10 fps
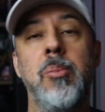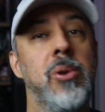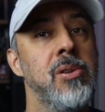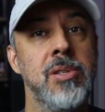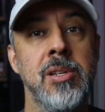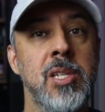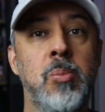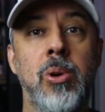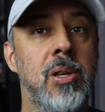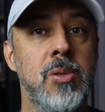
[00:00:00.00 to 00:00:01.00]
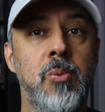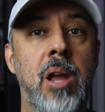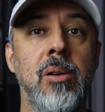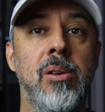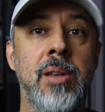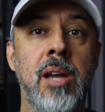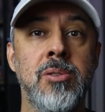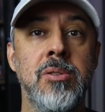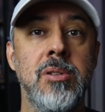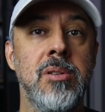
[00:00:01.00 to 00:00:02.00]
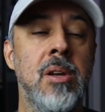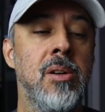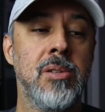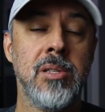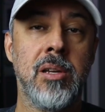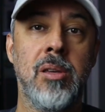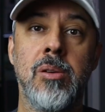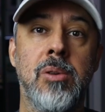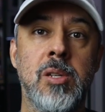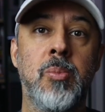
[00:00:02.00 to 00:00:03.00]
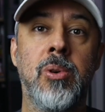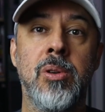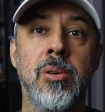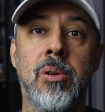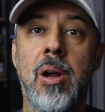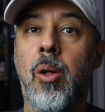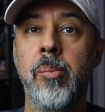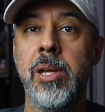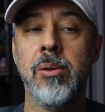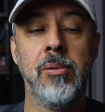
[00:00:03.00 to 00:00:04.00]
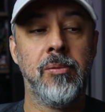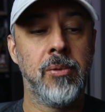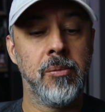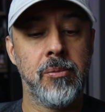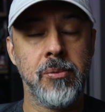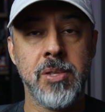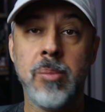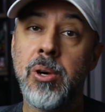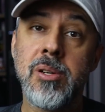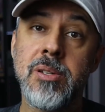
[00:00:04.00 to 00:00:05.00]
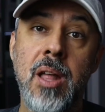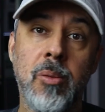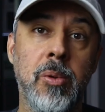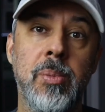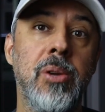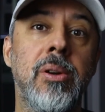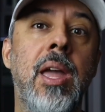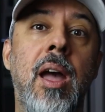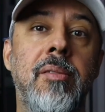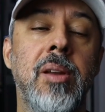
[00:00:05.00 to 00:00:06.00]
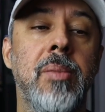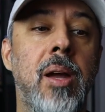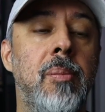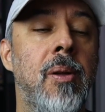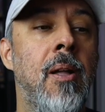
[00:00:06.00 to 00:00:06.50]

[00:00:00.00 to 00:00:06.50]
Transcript: You can just export as regular textures, just like you export your albedo from from ZBrush. That would be your cavity map.